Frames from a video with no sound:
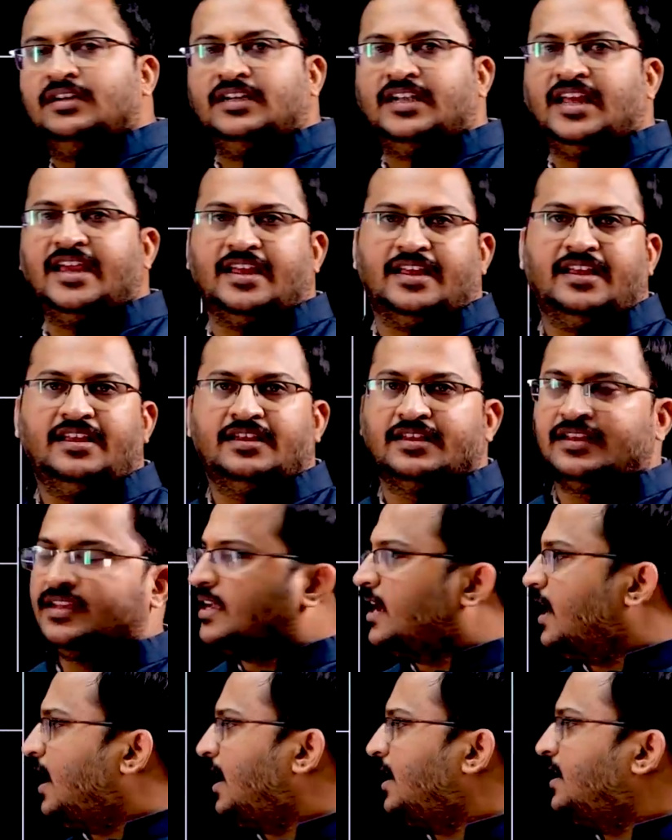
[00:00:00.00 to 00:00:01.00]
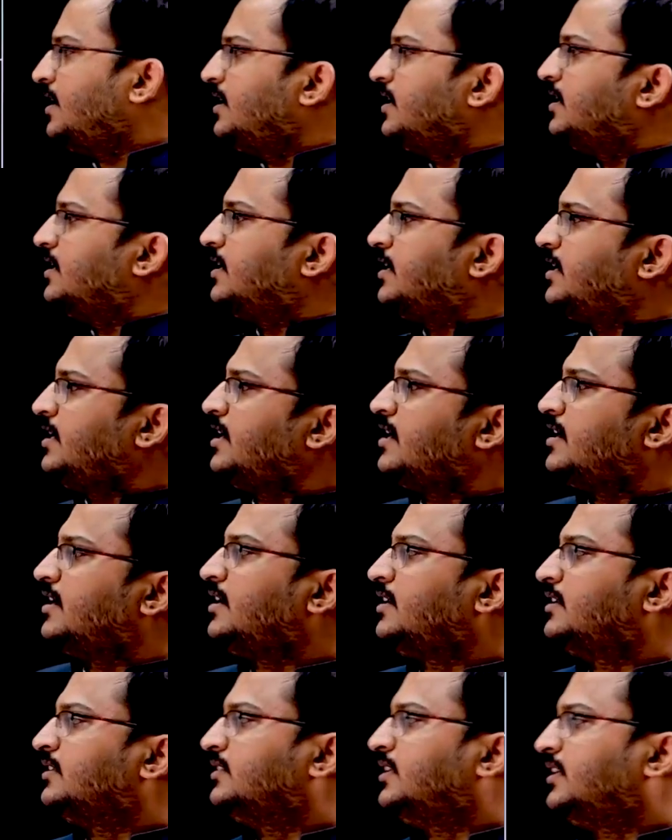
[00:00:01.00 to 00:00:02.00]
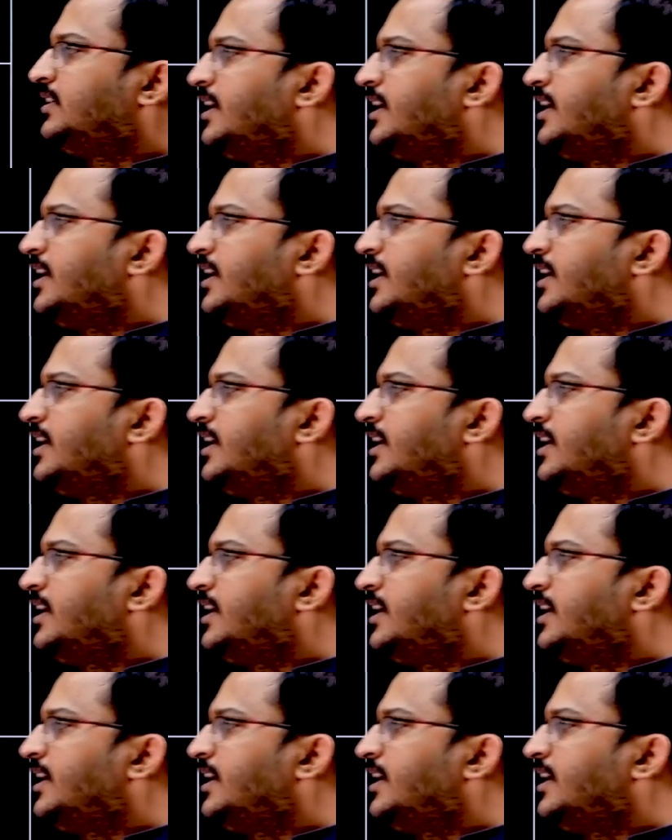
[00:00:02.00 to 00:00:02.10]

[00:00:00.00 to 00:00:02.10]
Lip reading: day, and here the